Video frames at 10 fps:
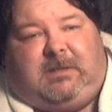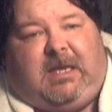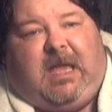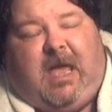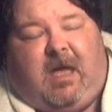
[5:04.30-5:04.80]

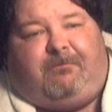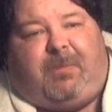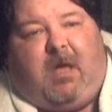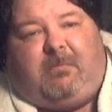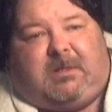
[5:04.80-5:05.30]
they have
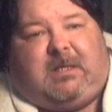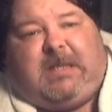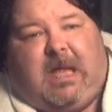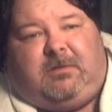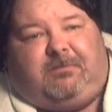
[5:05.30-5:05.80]
public
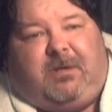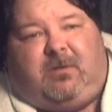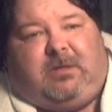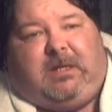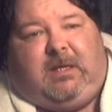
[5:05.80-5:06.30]

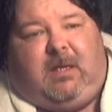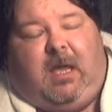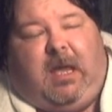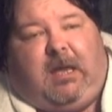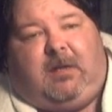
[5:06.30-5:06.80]
accountability
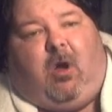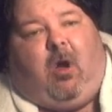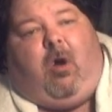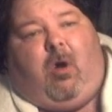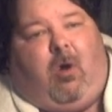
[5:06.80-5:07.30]
and
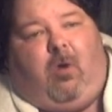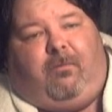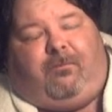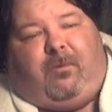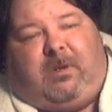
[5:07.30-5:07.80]

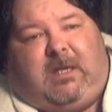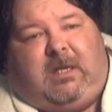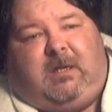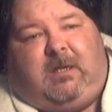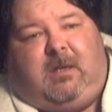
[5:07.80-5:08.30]
all
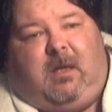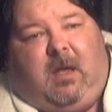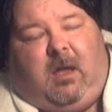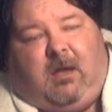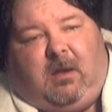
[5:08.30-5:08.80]
freaking
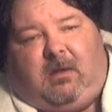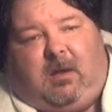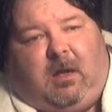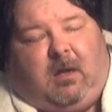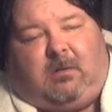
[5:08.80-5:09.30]

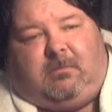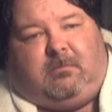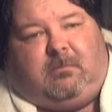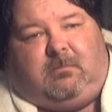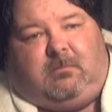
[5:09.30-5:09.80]

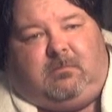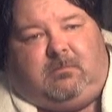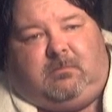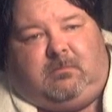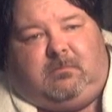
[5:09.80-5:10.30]
um,
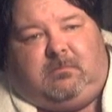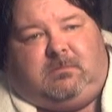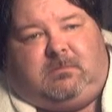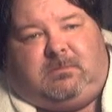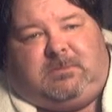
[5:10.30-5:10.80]

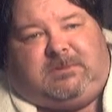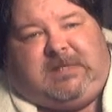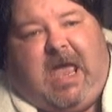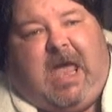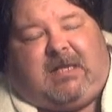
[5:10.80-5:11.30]

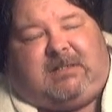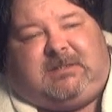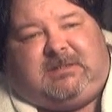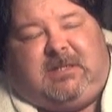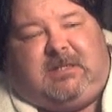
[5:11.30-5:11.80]

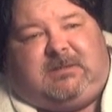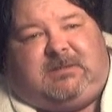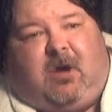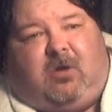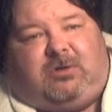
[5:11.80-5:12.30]
tax
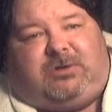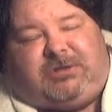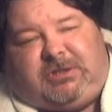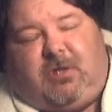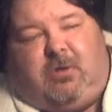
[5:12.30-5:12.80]
things are
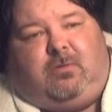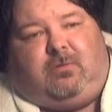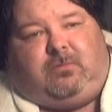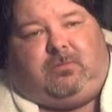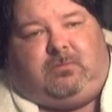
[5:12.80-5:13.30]

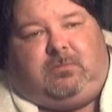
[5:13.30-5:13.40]
shown.